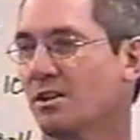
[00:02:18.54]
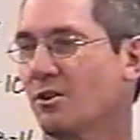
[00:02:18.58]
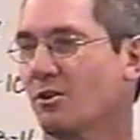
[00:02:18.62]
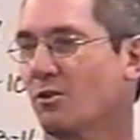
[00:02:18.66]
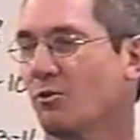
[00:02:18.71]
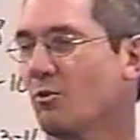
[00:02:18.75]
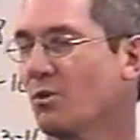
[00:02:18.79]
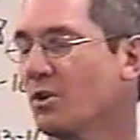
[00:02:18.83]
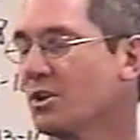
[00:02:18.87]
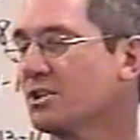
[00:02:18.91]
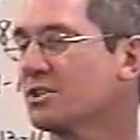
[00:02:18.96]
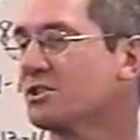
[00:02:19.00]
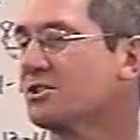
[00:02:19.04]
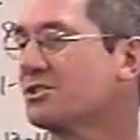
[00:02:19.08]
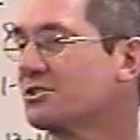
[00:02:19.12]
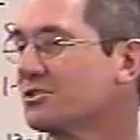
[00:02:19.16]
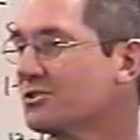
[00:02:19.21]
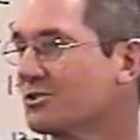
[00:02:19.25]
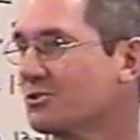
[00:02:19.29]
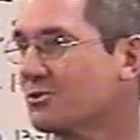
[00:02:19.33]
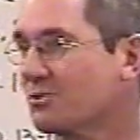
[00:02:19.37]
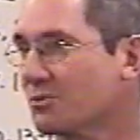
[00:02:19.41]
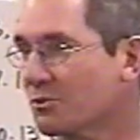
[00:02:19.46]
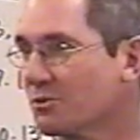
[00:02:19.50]
What is
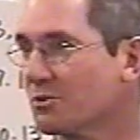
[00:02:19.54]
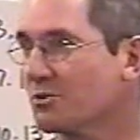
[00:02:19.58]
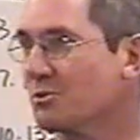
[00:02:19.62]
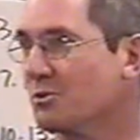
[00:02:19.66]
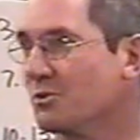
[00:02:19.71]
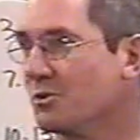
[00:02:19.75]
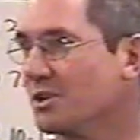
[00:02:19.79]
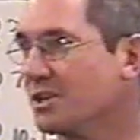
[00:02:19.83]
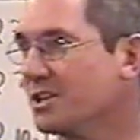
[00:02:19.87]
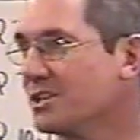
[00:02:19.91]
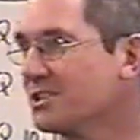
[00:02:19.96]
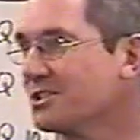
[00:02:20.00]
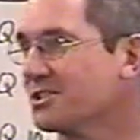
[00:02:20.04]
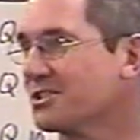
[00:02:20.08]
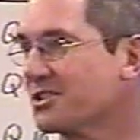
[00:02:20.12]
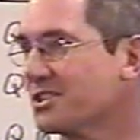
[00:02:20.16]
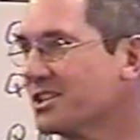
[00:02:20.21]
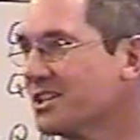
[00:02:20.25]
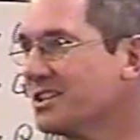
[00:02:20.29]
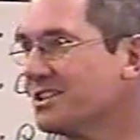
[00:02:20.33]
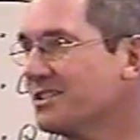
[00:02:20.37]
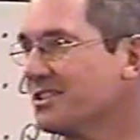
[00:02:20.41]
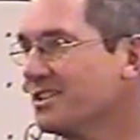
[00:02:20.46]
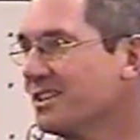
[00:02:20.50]
true is
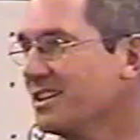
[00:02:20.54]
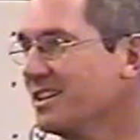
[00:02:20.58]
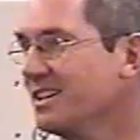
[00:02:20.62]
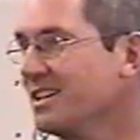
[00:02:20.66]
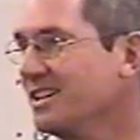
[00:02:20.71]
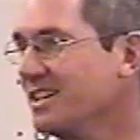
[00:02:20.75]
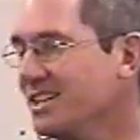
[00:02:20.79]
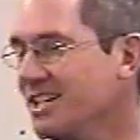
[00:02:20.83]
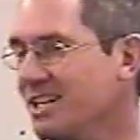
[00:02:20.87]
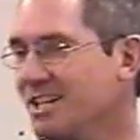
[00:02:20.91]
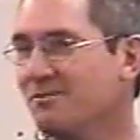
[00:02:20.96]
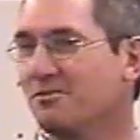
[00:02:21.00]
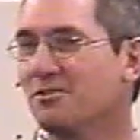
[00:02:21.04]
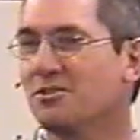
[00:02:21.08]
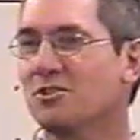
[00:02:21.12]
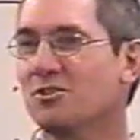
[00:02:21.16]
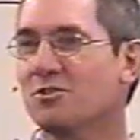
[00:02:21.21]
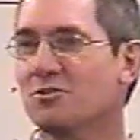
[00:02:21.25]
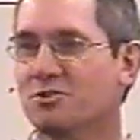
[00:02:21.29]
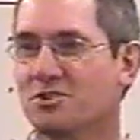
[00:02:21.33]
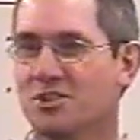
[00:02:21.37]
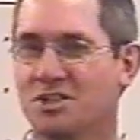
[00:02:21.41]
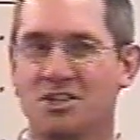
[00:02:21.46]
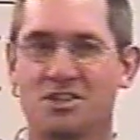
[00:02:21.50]
that even though
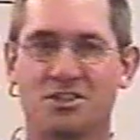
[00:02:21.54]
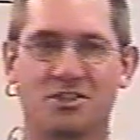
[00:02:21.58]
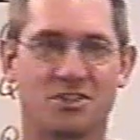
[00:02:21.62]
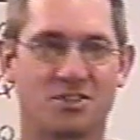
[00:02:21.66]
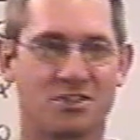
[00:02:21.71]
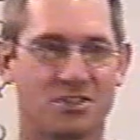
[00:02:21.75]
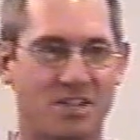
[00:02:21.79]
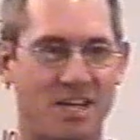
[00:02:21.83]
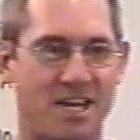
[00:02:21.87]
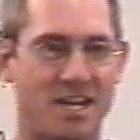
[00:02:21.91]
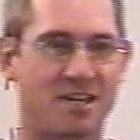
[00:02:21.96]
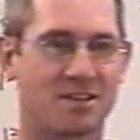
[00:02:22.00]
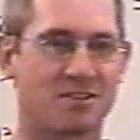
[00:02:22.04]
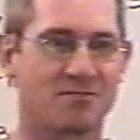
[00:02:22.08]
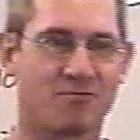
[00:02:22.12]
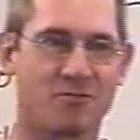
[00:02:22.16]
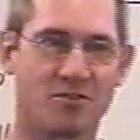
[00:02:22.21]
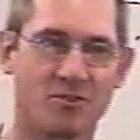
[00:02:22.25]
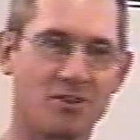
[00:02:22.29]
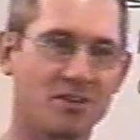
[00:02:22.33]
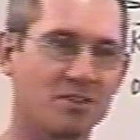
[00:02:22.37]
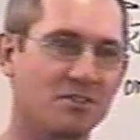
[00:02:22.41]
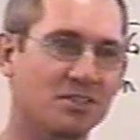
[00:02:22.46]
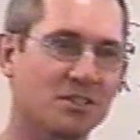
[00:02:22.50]
Jesus had
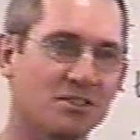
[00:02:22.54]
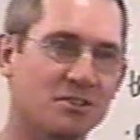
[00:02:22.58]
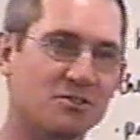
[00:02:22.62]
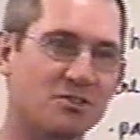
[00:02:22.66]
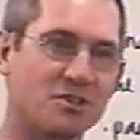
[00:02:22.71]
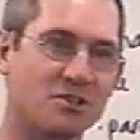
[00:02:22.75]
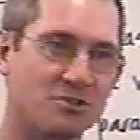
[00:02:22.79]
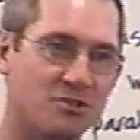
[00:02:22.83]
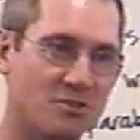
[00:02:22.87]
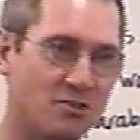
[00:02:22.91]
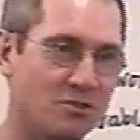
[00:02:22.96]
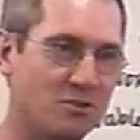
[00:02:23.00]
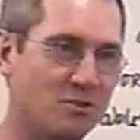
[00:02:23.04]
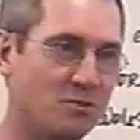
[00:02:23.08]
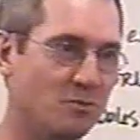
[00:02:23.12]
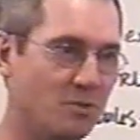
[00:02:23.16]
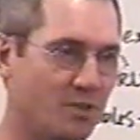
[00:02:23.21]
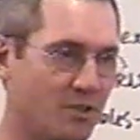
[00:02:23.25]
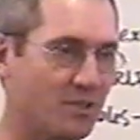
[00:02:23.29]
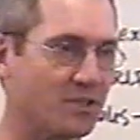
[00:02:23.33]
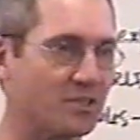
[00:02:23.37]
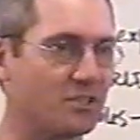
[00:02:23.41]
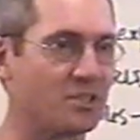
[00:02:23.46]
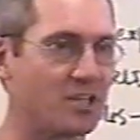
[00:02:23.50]
very little to do with
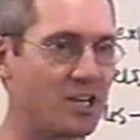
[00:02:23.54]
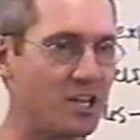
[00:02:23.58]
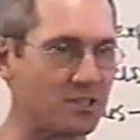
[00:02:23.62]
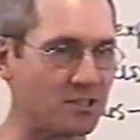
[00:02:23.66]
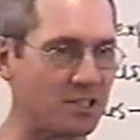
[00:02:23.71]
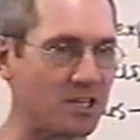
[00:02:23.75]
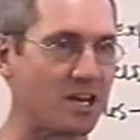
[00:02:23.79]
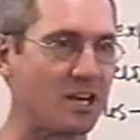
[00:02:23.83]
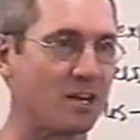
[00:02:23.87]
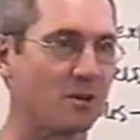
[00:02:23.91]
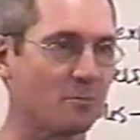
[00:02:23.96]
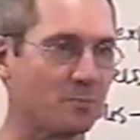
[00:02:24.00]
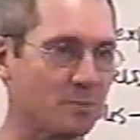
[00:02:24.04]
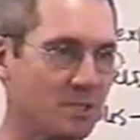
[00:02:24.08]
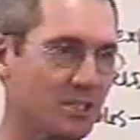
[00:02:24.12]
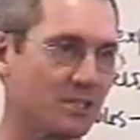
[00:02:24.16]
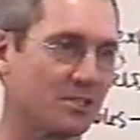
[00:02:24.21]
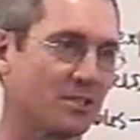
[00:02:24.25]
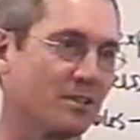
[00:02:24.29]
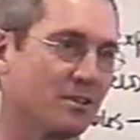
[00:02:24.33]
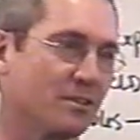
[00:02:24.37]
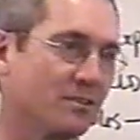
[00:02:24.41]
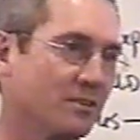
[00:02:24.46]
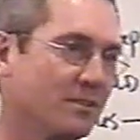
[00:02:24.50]
a Gentile
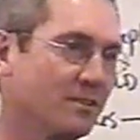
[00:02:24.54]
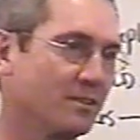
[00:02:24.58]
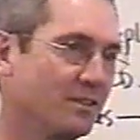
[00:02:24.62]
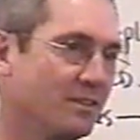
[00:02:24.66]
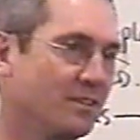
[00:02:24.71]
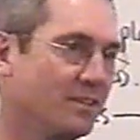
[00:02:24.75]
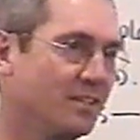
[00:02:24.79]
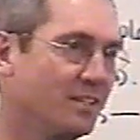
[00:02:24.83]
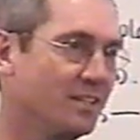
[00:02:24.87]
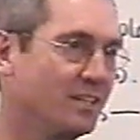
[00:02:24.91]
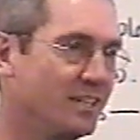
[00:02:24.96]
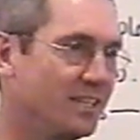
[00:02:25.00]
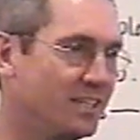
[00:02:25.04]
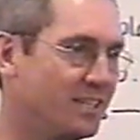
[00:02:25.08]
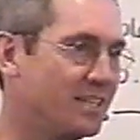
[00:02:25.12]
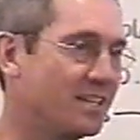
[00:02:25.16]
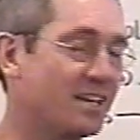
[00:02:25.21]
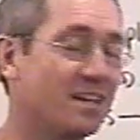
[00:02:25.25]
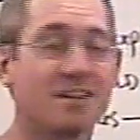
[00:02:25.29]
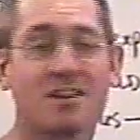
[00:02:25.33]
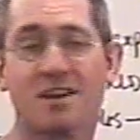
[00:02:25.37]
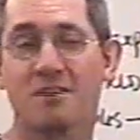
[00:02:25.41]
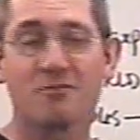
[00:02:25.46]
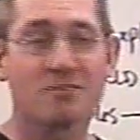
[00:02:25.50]
mission, he had
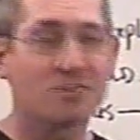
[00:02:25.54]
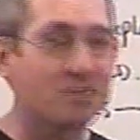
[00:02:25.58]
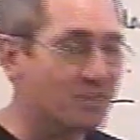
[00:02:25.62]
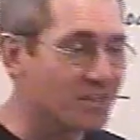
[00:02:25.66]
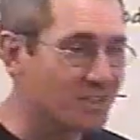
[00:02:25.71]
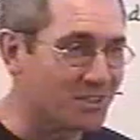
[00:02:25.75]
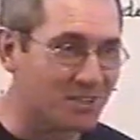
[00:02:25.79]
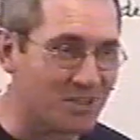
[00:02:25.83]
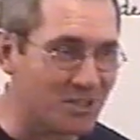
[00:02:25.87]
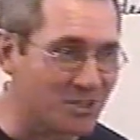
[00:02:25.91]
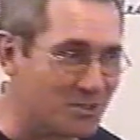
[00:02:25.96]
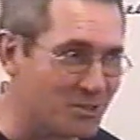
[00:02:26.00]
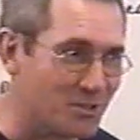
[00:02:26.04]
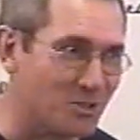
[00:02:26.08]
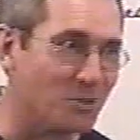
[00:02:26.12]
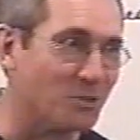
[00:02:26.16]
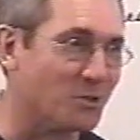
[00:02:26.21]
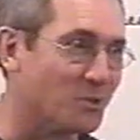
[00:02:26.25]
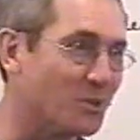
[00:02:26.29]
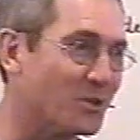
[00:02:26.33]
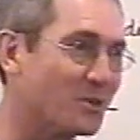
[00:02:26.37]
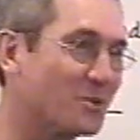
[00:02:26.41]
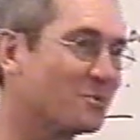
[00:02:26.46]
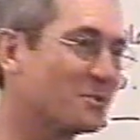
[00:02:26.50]
everything to do
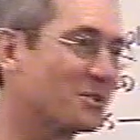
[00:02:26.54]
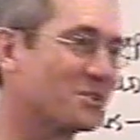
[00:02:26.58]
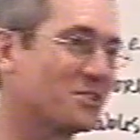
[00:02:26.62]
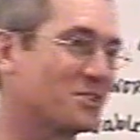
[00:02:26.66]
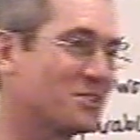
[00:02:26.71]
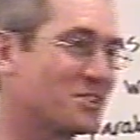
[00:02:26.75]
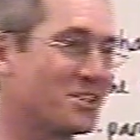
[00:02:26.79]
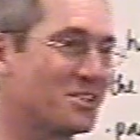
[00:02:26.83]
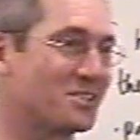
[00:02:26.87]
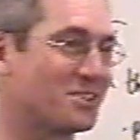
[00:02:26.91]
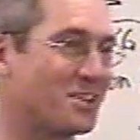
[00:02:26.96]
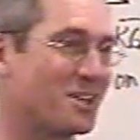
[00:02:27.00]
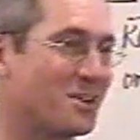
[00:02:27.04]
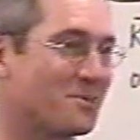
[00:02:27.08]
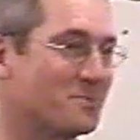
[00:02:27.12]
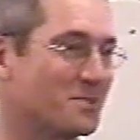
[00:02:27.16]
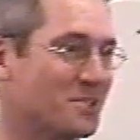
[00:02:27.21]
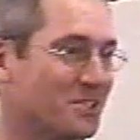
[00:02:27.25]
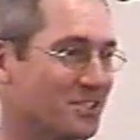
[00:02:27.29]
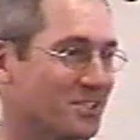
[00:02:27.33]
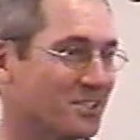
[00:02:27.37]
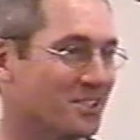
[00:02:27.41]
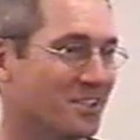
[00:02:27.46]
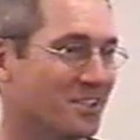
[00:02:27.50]
with the Gentile mission.